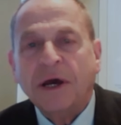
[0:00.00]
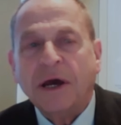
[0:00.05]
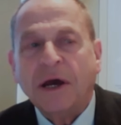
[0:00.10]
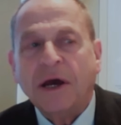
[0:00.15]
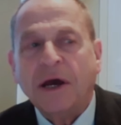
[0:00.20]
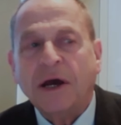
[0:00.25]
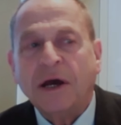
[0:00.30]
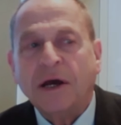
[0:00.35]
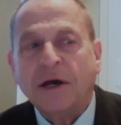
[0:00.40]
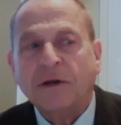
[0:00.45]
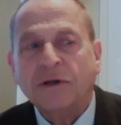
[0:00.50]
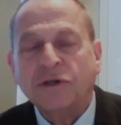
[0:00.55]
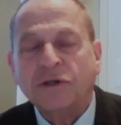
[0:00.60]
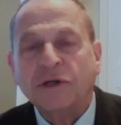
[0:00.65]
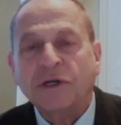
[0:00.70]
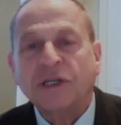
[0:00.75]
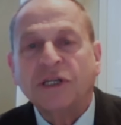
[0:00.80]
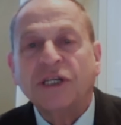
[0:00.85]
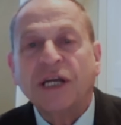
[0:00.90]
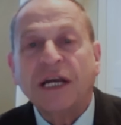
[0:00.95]

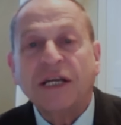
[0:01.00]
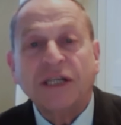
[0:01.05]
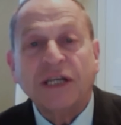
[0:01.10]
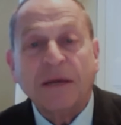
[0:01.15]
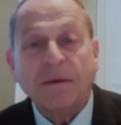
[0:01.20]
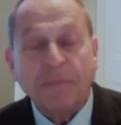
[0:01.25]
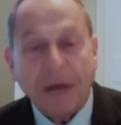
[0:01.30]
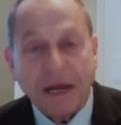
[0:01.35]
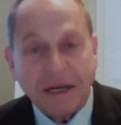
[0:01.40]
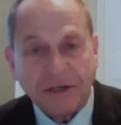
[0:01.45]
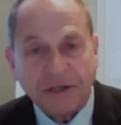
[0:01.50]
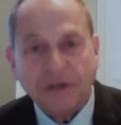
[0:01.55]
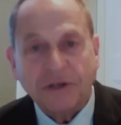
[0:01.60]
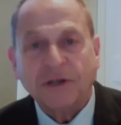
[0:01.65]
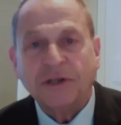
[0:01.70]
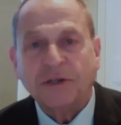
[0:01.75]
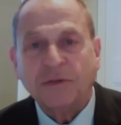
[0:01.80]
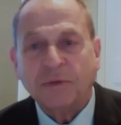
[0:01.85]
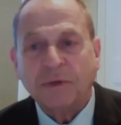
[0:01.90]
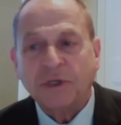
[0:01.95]
to exchange
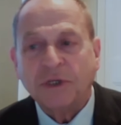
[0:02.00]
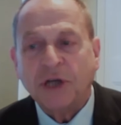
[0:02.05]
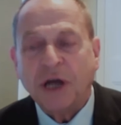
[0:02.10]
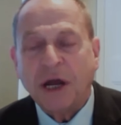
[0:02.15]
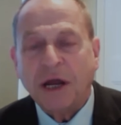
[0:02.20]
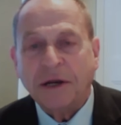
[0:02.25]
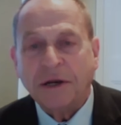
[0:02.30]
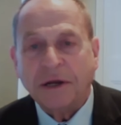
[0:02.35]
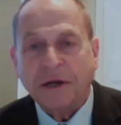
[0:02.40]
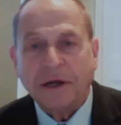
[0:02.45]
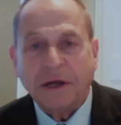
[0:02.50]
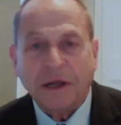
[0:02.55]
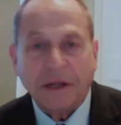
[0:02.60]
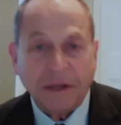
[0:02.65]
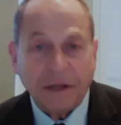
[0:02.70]
ambassadors with China.